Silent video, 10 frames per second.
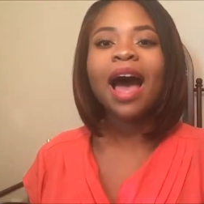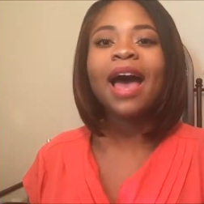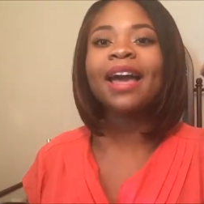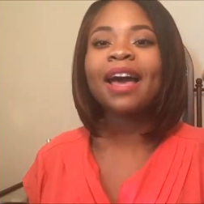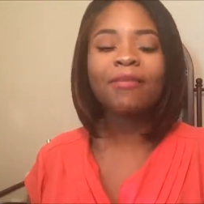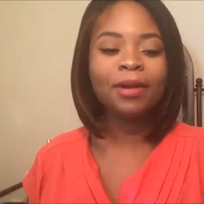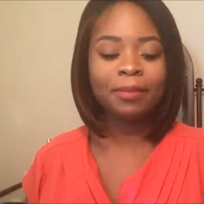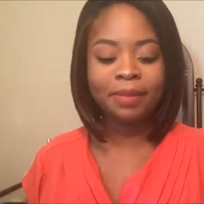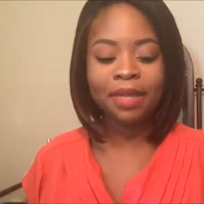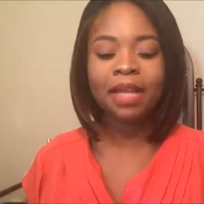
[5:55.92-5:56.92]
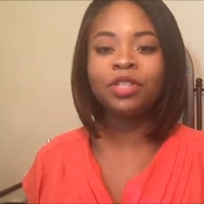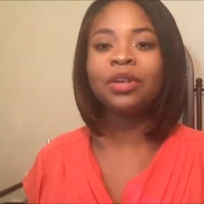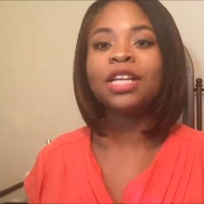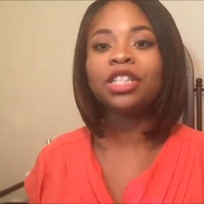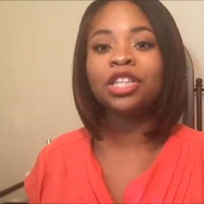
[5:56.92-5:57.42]
I have been obsessed.
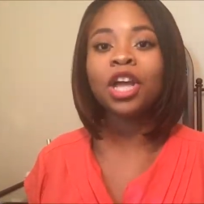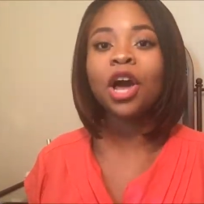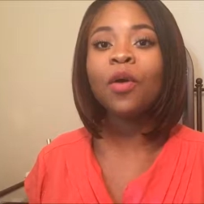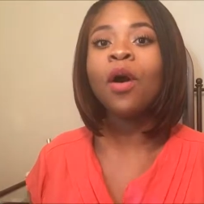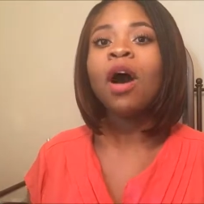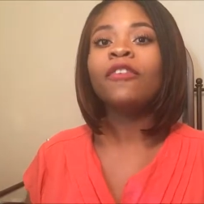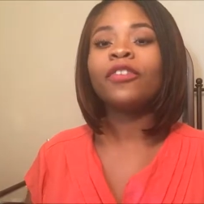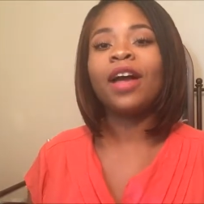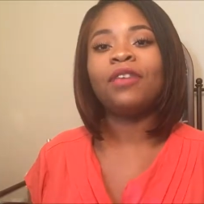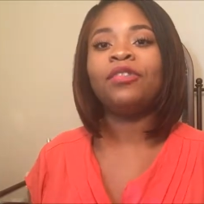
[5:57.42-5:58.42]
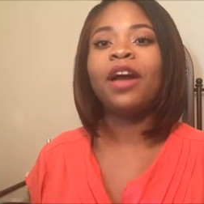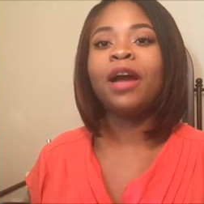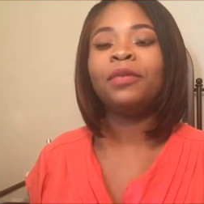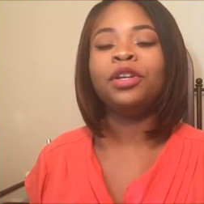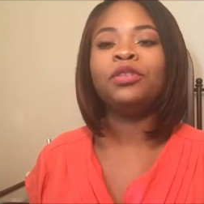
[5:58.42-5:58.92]
You guys know forever
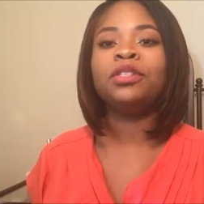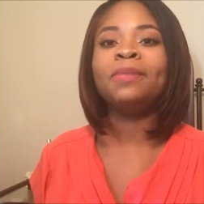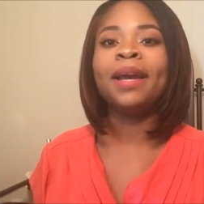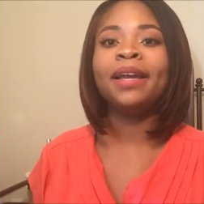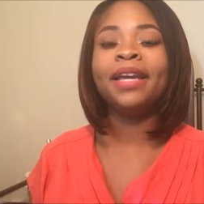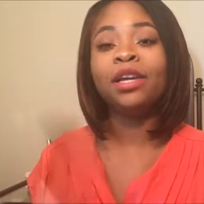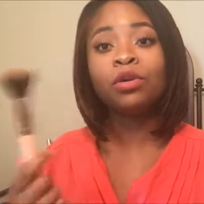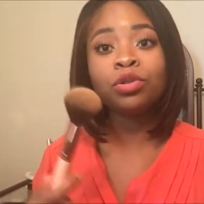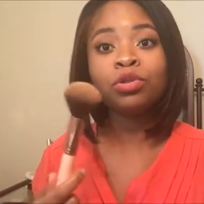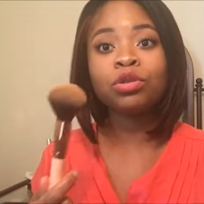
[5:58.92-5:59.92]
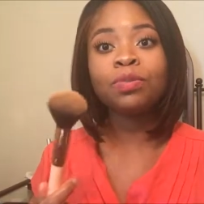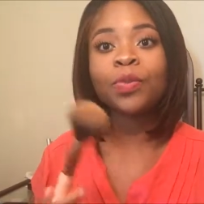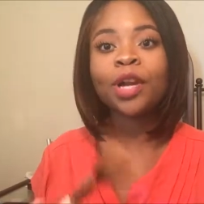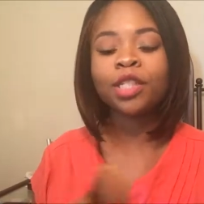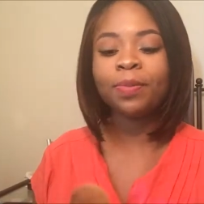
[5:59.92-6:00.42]
I would use my EcoTools
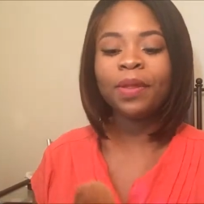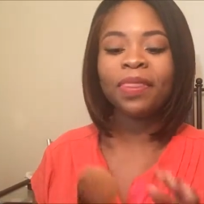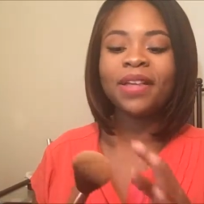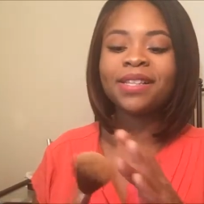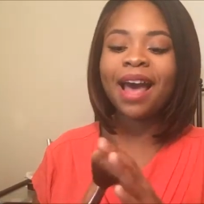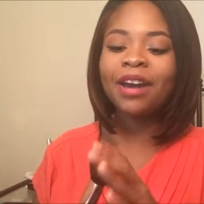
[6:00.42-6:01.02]
brush, but this,